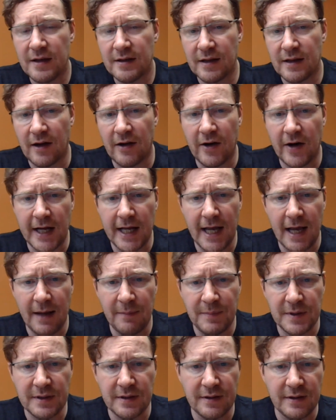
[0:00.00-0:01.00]
Now, I
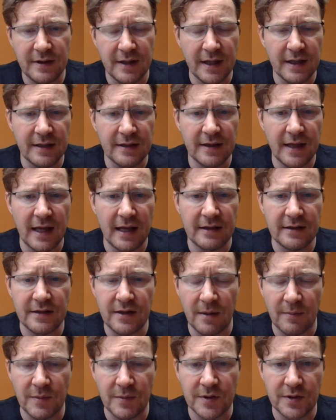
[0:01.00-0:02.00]
happen to think that the
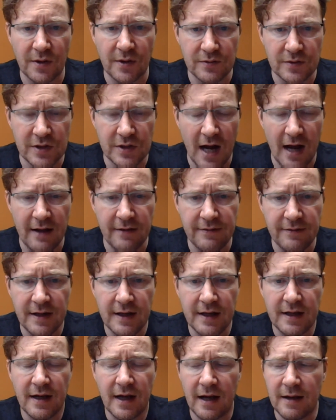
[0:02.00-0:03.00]
numbers don't jive.
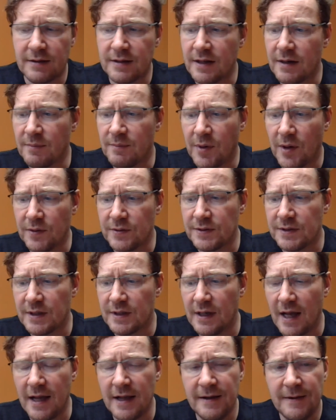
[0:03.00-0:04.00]
I did a post
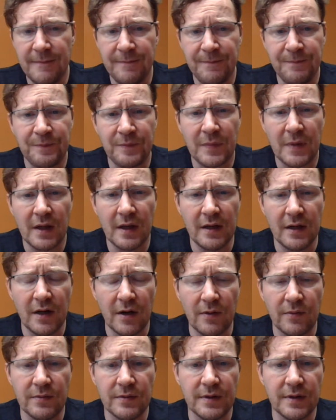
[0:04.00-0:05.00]
today. You
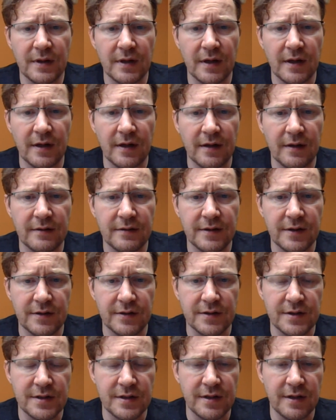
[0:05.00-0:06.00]
know,
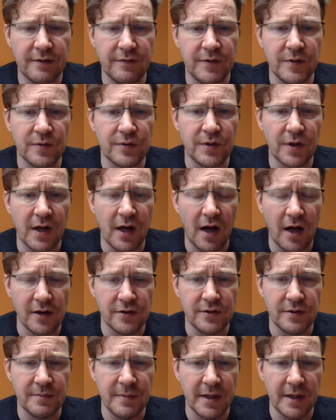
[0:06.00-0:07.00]
if you took
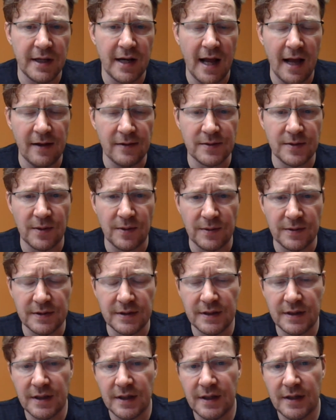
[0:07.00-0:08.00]
100 million
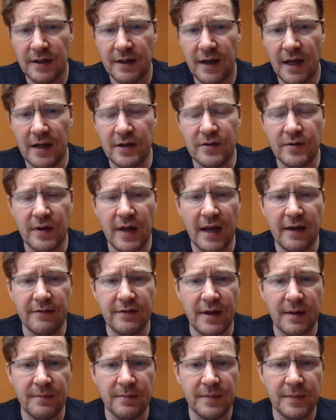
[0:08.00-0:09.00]
households and you gave
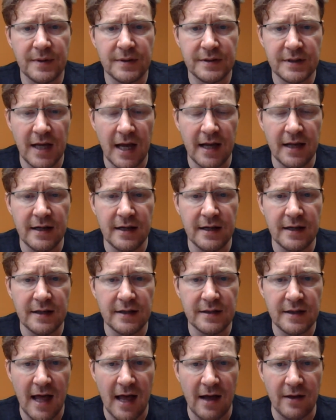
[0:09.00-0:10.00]
them
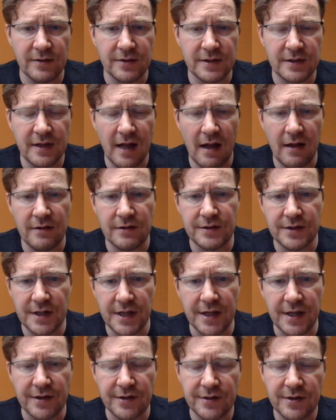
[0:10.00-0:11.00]
$10,000
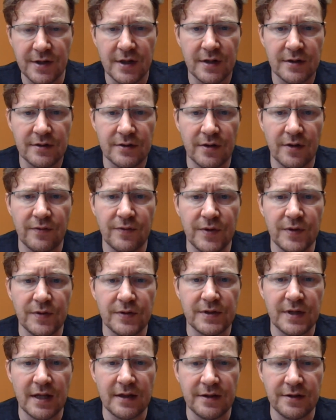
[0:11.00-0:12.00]
each. So if you
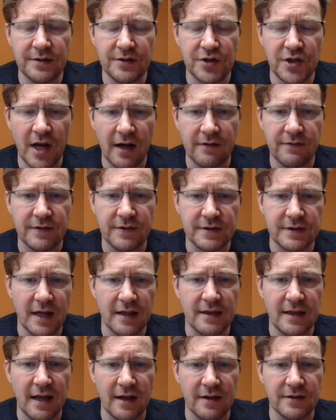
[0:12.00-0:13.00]
sent a check for
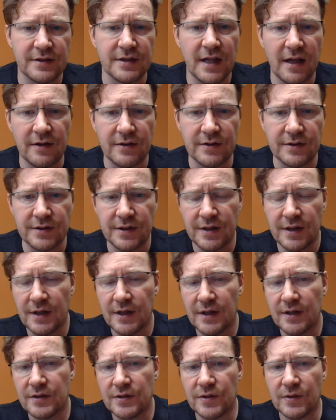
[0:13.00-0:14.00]
$10,000
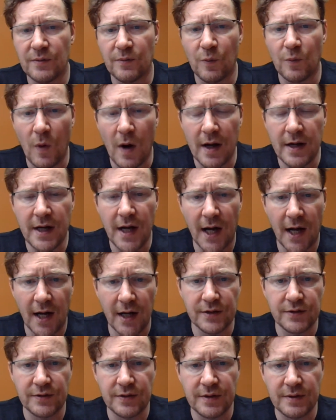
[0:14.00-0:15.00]
to
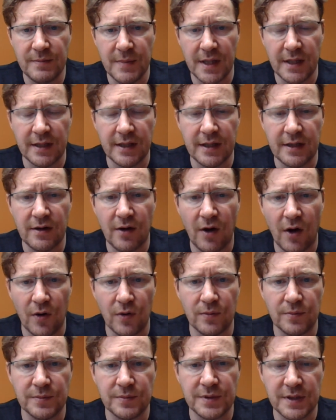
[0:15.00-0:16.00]
100 million
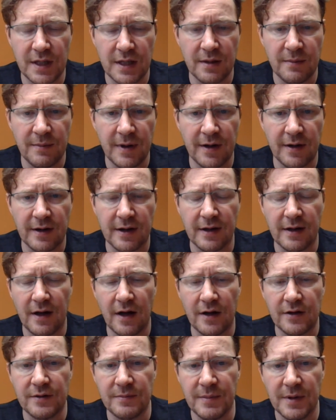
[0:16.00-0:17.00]
homes in America,
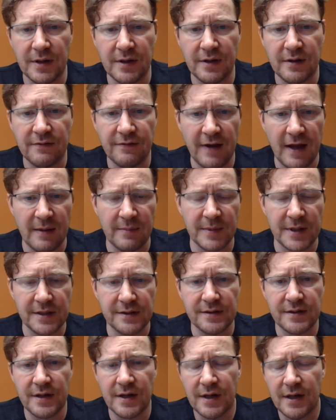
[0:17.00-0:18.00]
100 million
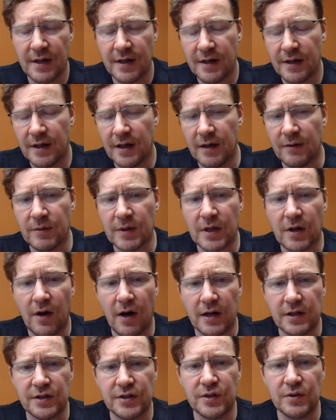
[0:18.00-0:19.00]
families, it would
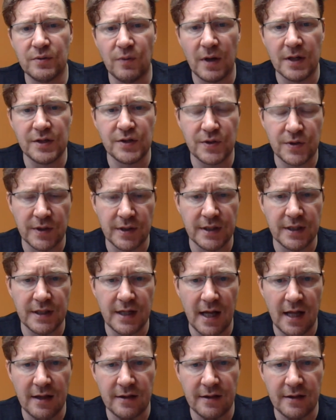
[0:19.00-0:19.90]
cost you $1 trillion.